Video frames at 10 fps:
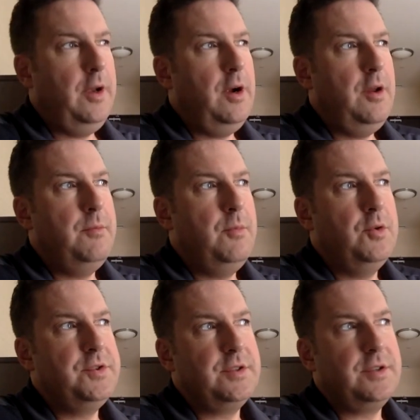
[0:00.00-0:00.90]
are the
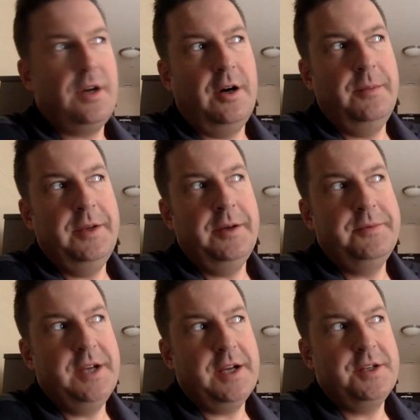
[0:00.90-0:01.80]
most common
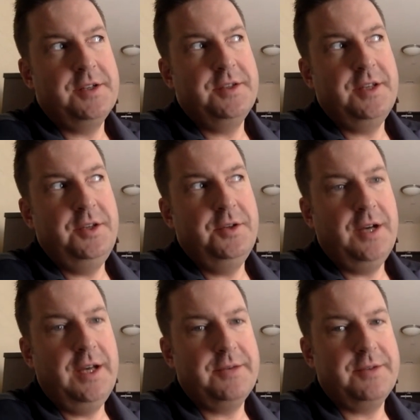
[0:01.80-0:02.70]
objections that you
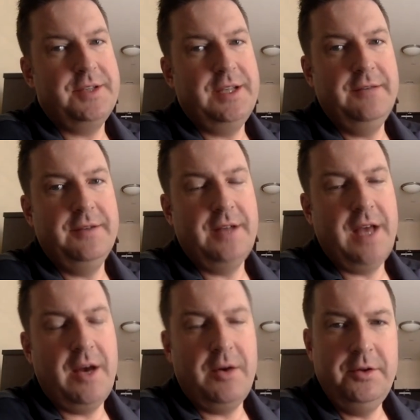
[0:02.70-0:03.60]
guys receive, and
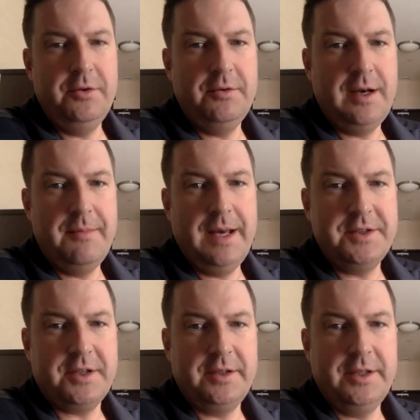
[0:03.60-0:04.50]
how do you
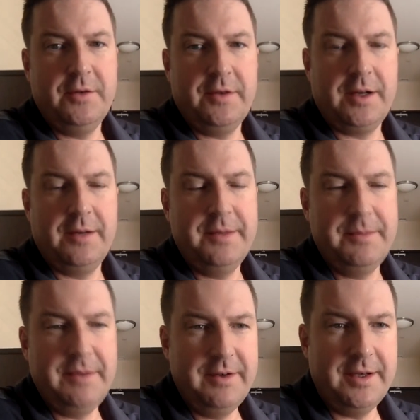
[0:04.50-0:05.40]
magically overcome
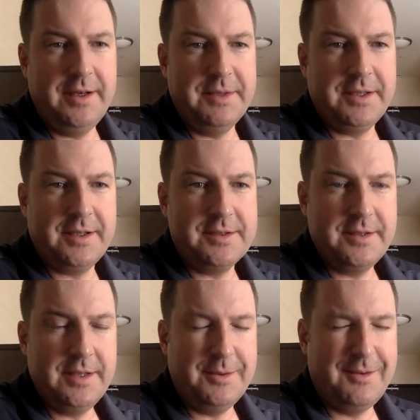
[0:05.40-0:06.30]
them every time at the
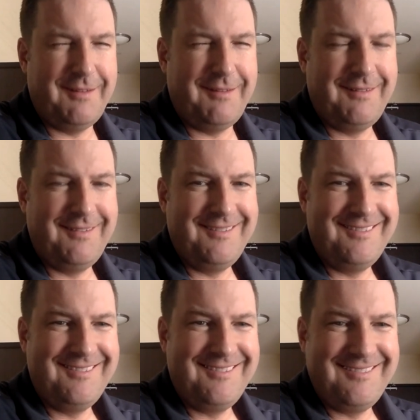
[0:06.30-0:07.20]
kitchen table?
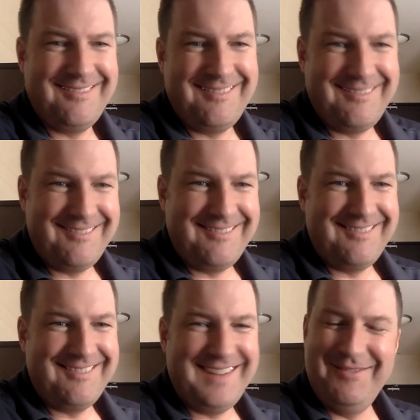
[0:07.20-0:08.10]

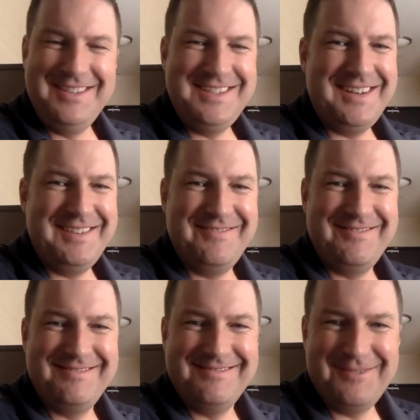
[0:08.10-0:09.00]
Every time.
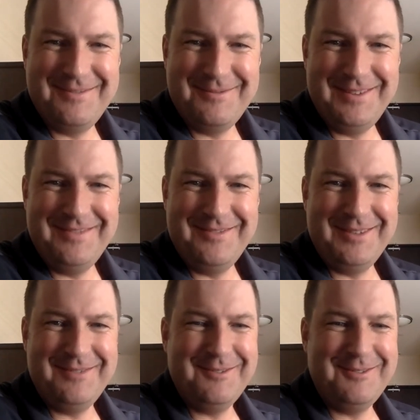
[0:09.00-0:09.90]
One for